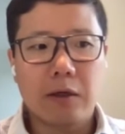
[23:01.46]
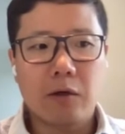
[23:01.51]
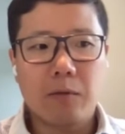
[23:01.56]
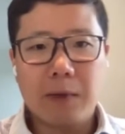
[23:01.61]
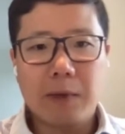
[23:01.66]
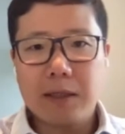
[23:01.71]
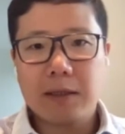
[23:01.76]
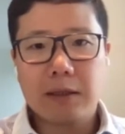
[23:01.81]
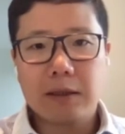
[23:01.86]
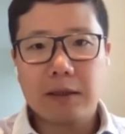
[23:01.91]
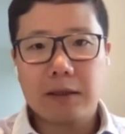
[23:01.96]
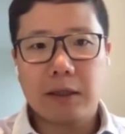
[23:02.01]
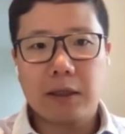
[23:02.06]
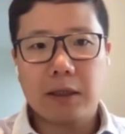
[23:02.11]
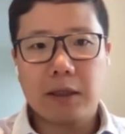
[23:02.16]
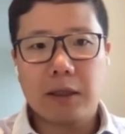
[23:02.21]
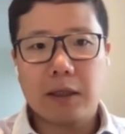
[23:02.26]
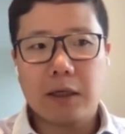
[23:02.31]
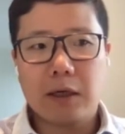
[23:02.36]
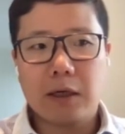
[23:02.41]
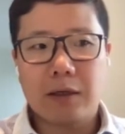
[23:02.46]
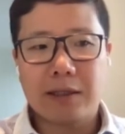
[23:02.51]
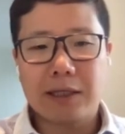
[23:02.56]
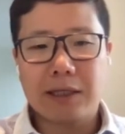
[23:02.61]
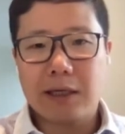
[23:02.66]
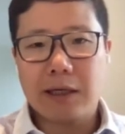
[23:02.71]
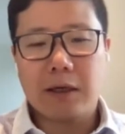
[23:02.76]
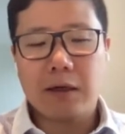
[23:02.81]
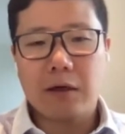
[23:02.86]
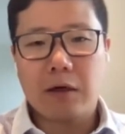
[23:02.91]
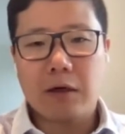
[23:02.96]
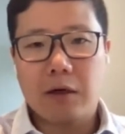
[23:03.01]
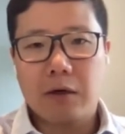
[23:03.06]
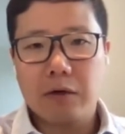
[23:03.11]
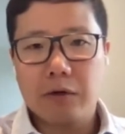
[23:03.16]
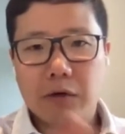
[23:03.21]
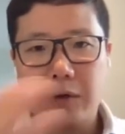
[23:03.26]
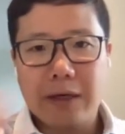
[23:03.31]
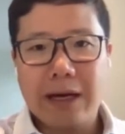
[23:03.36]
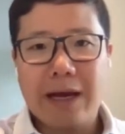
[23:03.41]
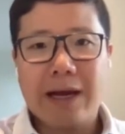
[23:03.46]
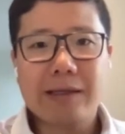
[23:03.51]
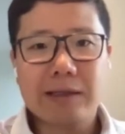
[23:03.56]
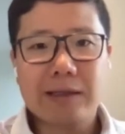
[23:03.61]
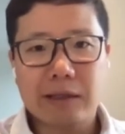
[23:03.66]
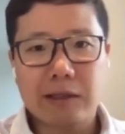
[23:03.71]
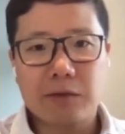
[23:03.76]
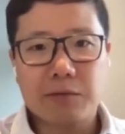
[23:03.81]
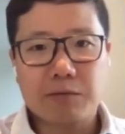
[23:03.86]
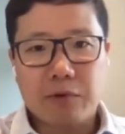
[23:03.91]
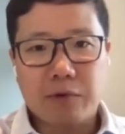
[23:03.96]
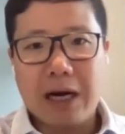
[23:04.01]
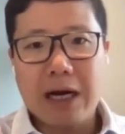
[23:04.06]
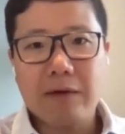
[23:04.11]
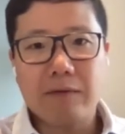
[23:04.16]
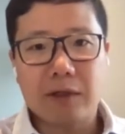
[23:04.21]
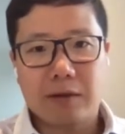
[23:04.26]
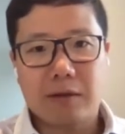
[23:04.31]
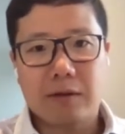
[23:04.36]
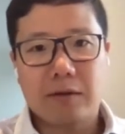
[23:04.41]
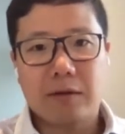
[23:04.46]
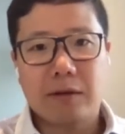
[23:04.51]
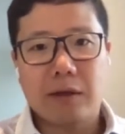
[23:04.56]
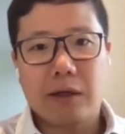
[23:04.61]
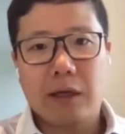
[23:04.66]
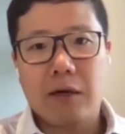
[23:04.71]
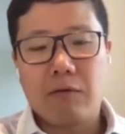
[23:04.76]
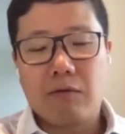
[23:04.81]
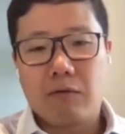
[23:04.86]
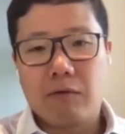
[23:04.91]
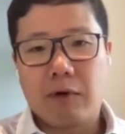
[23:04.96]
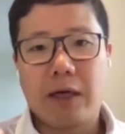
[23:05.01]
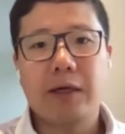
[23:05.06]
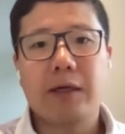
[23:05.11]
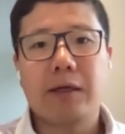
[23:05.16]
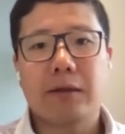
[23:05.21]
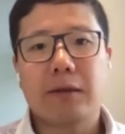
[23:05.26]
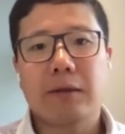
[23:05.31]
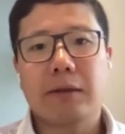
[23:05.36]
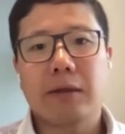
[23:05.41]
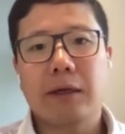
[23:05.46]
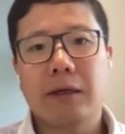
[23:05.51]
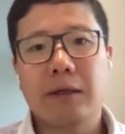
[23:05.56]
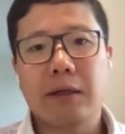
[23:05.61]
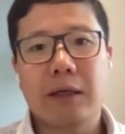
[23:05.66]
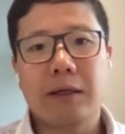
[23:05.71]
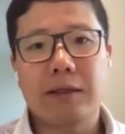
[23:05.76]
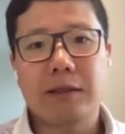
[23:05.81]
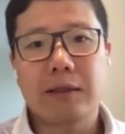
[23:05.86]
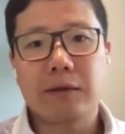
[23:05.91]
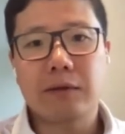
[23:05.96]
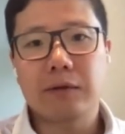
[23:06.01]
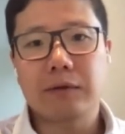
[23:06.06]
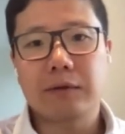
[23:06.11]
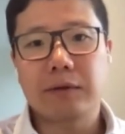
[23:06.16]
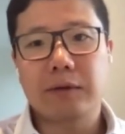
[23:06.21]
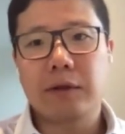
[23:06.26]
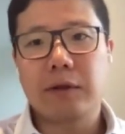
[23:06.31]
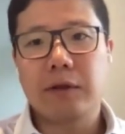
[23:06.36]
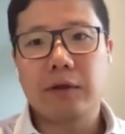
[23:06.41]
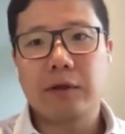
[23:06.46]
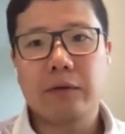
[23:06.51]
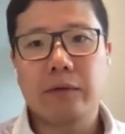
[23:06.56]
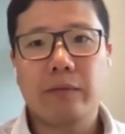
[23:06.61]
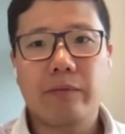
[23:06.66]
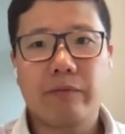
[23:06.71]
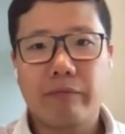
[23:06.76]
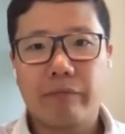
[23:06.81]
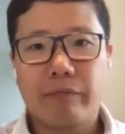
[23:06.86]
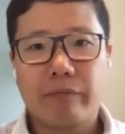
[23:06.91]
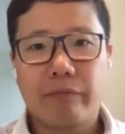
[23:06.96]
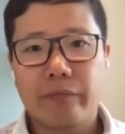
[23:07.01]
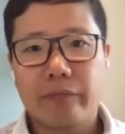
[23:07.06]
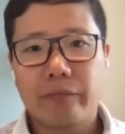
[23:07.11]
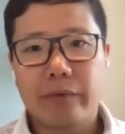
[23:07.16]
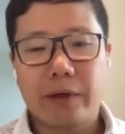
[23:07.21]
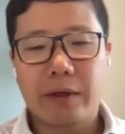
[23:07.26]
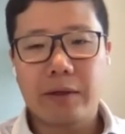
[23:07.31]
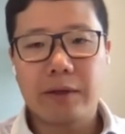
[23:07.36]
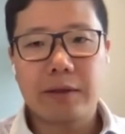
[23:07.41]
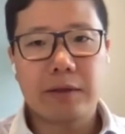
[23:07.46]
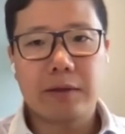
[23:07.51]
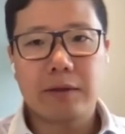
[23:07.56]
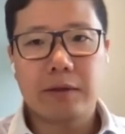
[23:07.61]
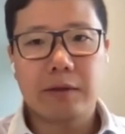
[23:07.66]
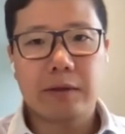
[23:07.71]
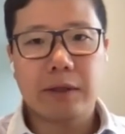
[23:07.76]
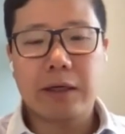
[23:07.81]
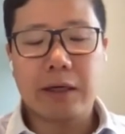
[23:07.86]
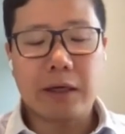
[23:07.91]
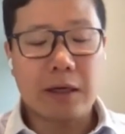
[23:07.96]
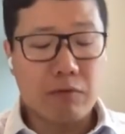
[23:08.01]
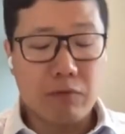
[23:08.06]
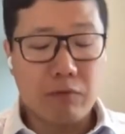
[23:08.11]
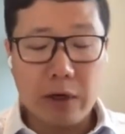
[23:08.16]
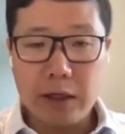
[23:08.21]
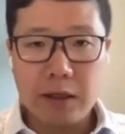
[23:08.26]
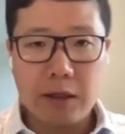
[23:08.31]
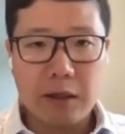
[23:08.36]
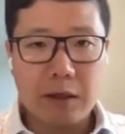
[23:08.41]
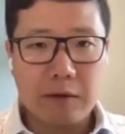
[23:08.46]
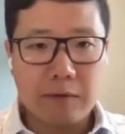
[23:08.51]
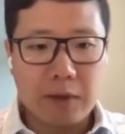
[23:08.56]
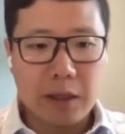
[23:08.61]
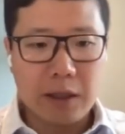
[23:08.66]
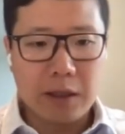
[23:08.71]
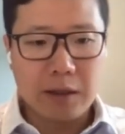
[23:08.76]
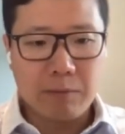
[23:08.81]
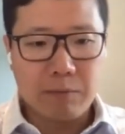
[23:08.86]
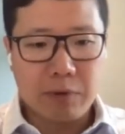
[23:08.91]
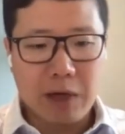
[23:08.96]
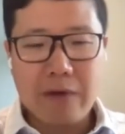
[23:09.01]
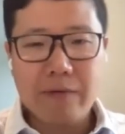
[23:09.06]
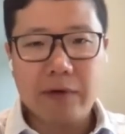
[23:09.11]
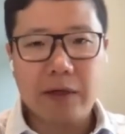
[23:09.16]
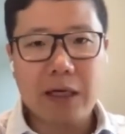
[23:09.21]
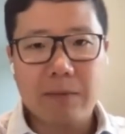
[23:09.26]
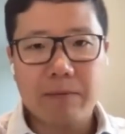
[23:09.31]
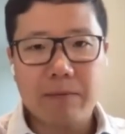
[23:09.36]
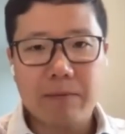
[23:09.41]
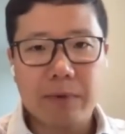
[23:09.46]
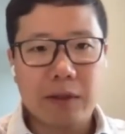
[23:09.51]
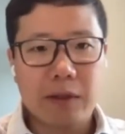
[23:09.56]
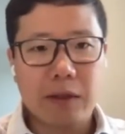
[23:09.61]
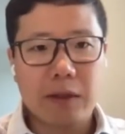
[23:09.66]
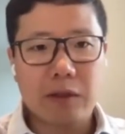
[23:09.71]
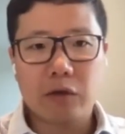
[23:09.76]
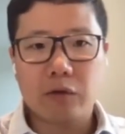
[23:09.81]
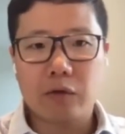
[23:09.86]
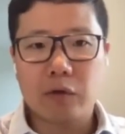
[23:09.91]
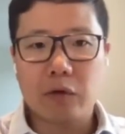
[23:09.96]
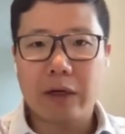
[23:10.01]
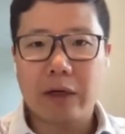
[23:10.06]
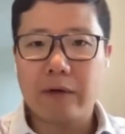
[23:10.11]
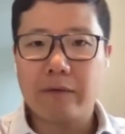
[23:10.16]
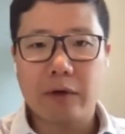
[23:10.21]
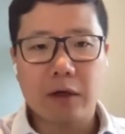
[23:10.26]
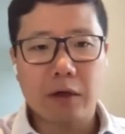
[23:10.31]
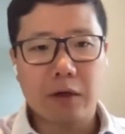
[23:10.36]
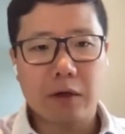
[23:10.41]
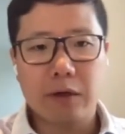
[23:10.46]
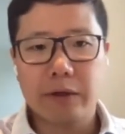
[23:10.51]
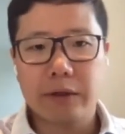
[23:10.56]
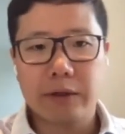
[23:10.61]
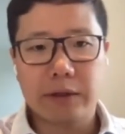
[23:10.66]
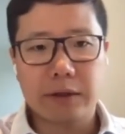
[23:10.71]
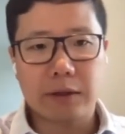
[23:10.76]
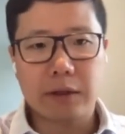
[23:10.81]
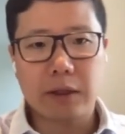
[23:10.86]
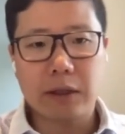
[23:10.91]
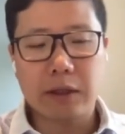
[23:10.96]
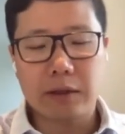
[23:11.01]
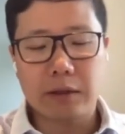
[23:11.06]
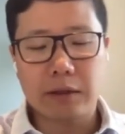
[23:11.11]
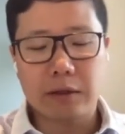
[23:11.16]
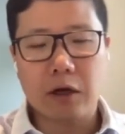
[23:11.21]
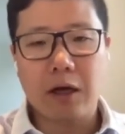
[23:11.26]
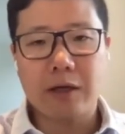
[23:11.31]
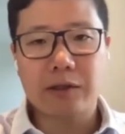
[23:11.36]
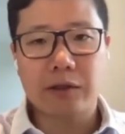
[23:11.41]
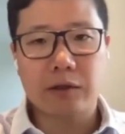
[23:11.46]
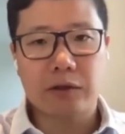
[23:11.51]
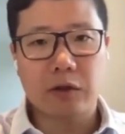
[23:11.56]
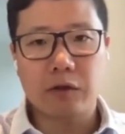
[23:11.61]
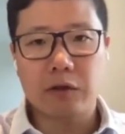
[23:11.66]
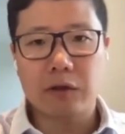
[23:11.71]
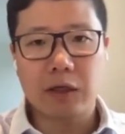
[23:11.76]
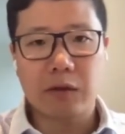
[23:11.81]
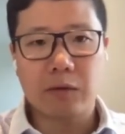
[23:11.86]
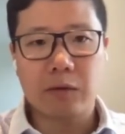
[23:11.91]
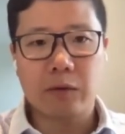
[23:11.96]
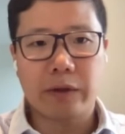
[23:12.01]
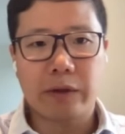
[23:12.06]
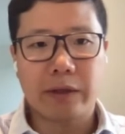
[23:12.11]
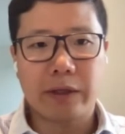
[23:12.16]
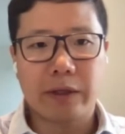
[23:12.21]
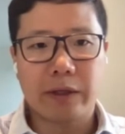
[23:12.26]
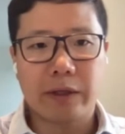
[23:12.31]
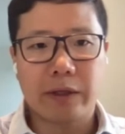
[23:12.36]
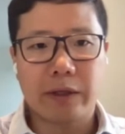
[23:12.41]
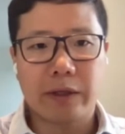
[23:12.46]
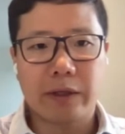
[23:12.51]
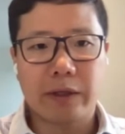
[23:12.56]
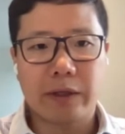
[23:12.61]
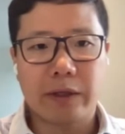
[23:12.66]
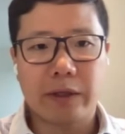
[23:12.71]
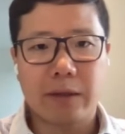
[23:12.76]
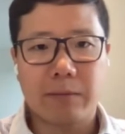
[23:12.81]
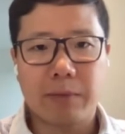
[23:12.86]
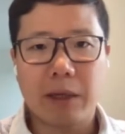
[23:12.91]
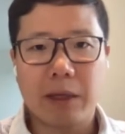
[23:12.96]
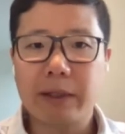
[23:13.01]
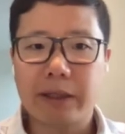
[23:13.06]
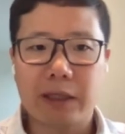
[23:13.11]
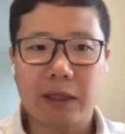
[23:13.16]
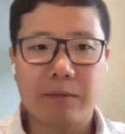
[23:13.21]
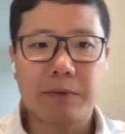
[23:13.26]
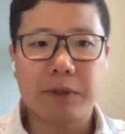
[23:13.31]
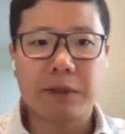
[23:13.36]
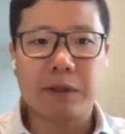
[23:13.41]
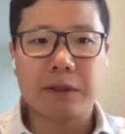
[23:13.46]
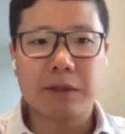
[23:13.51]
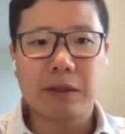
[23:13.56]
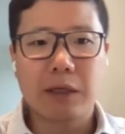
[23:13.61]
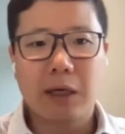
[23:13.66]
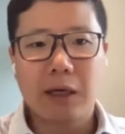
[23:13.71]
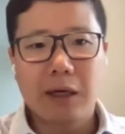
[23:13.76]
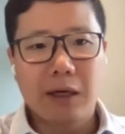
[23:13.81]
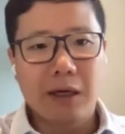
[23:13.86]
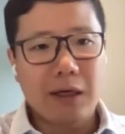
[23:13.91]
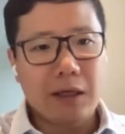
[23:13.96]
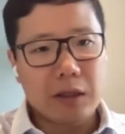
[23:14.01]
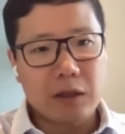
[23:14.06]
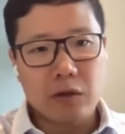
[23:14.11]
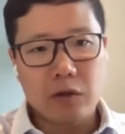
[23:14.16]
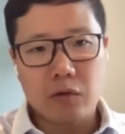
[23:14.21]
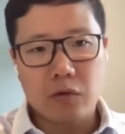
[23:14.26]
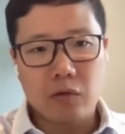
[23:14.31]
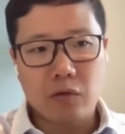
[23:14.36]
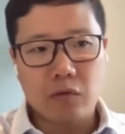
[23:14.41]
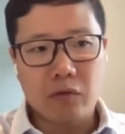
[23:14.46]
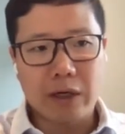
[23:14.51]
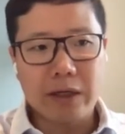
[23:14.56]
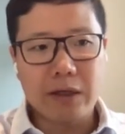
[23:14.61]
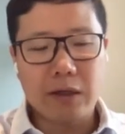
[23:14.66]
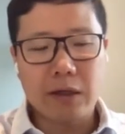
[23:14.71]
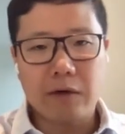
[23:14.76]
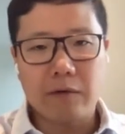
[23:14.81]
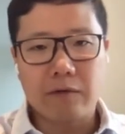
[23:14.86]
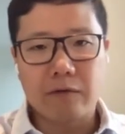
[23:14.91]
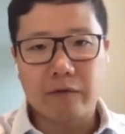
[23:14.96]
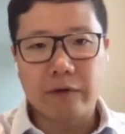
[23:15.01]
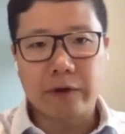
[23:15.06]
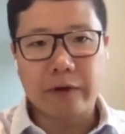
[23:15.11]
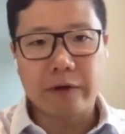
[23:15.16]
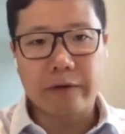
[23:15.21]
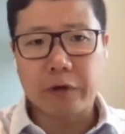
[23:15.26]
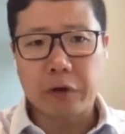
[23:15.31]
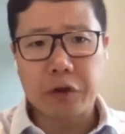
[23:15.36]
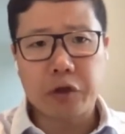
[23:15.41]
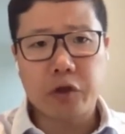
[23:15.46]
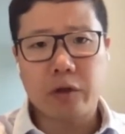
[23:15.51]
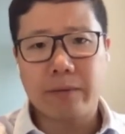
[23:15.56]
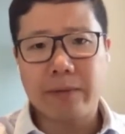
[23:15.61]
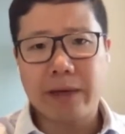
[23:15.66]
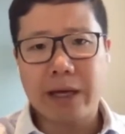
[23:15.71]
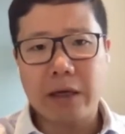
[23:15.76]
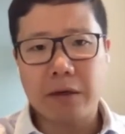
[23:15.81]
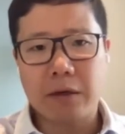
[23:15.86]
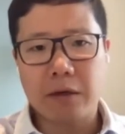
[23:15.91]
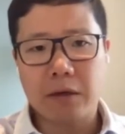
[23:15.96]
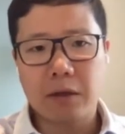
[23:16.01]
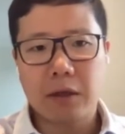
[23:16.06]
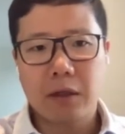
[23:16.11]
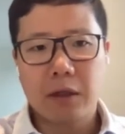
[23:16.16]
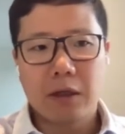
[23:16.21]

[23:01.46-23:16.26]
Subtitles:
you basically are taking all your assets private and run it and until run it in a private company, so you don't have all the costs associated with a public company. You run it in a very virtual manner.